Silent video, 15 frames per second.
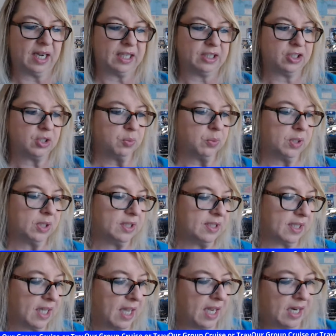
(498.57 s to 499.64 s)
I just wanted
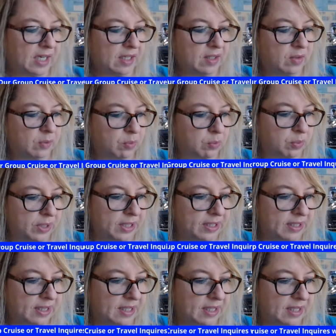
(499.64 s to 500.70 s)
to kind of
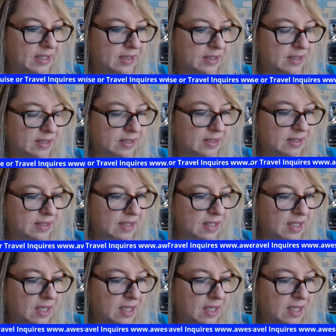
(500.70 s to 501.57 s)
read this